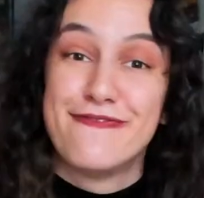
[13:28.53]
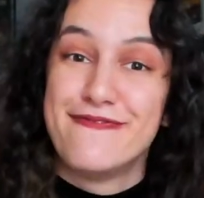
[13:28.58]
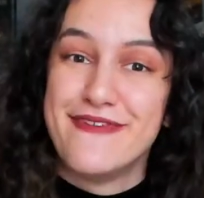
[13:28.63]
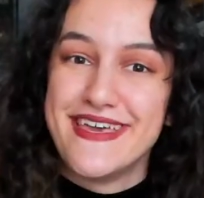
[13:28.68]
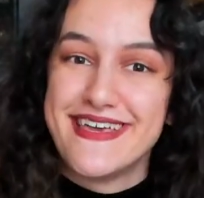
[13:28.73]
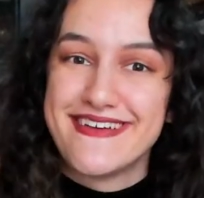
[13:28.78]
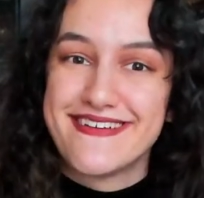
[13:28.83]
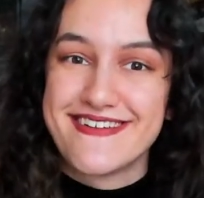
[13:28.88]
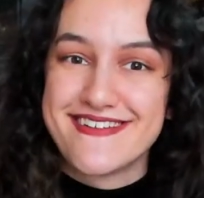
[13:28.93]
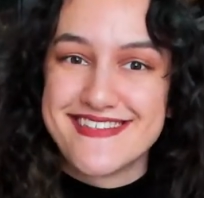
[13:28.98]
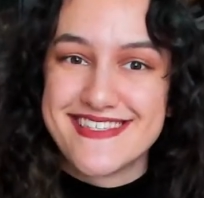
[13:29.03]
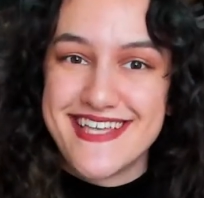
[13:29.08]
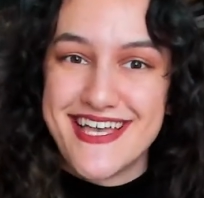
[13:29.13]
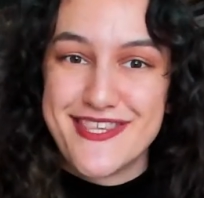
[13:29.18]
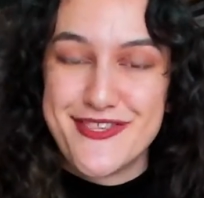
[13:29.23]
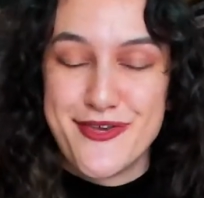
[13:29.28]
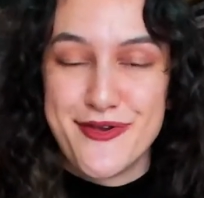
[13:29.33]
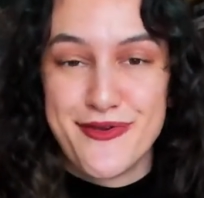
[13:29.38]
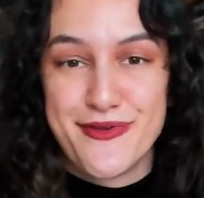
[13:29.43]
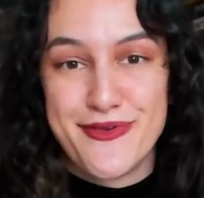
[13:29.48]
fingers
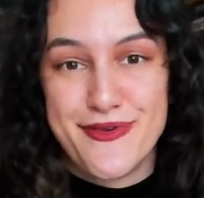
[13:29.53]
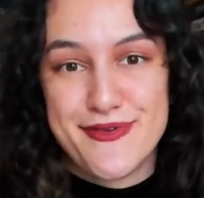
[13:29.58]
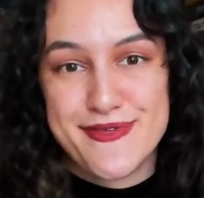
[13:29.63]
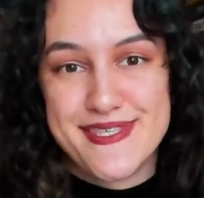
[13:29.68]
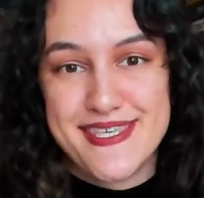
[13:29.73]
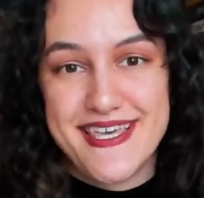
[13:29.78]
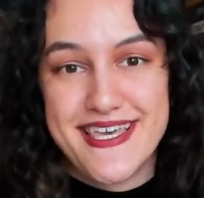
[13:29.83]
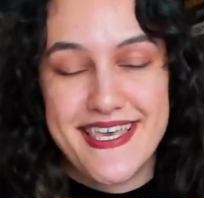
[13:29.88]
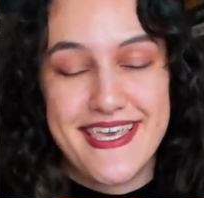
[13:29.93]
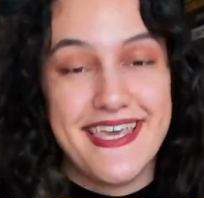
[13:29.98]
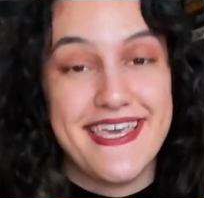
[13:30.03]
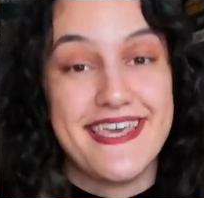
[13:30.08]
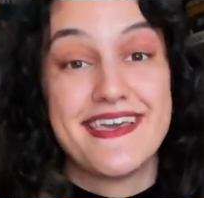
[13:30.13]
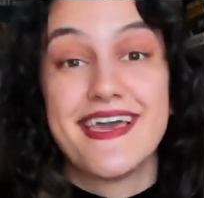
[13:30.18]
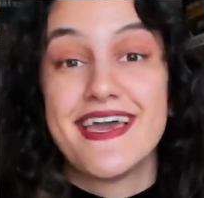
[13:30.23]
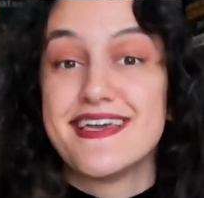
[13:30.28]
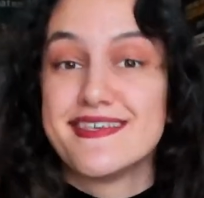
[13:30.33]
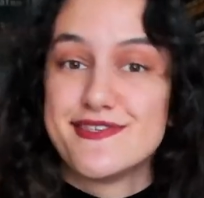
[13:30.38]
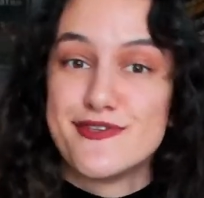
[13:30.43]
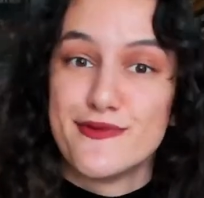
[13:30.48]
that you're using in
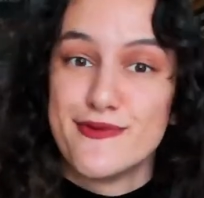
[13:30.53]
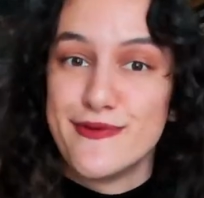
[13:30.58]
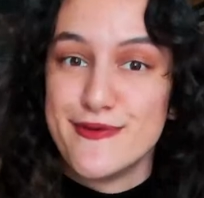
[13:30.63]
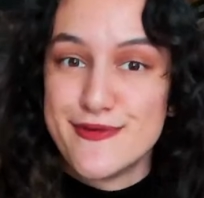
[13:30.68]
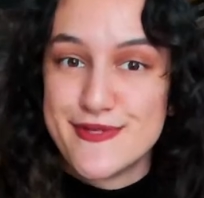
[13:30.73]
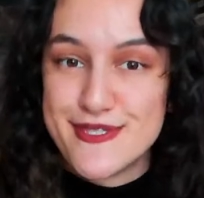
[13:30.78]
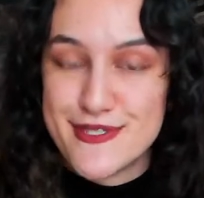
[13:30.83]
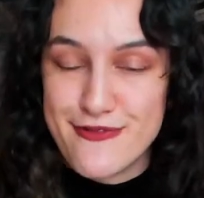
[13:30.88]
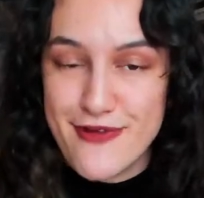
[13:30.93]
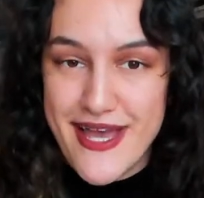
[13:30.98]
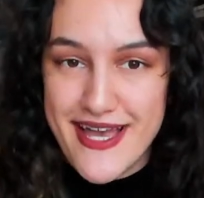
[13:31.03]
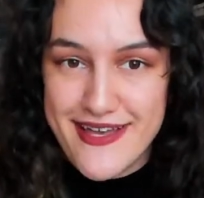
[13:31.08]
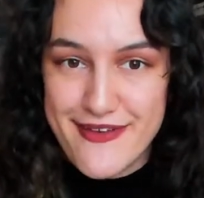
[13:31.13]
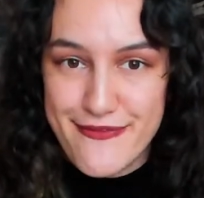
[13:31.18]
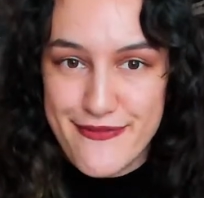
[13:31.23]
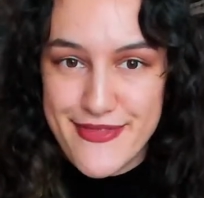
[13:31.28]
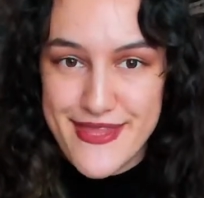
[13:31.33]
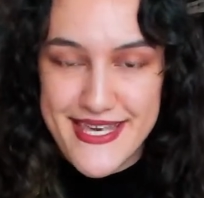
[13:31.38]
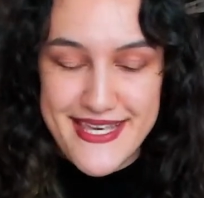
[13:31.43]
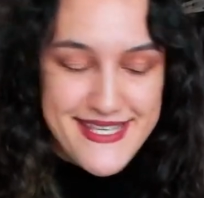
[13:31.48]
case you lose track
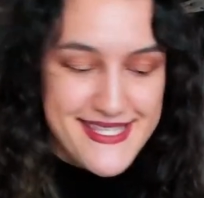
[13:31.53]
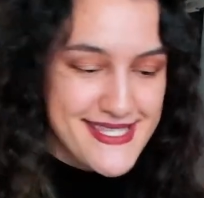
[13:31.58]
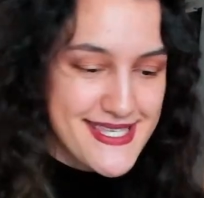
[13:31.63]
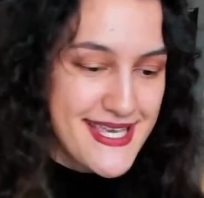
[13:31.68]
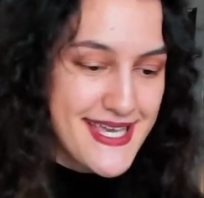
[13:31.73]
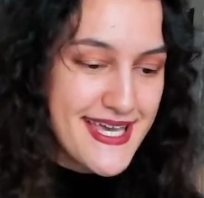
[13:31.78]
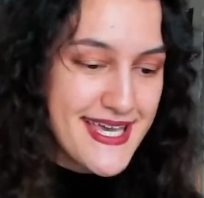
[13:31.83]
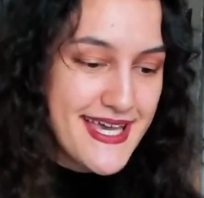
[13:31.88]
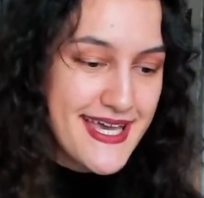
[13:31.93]
of things.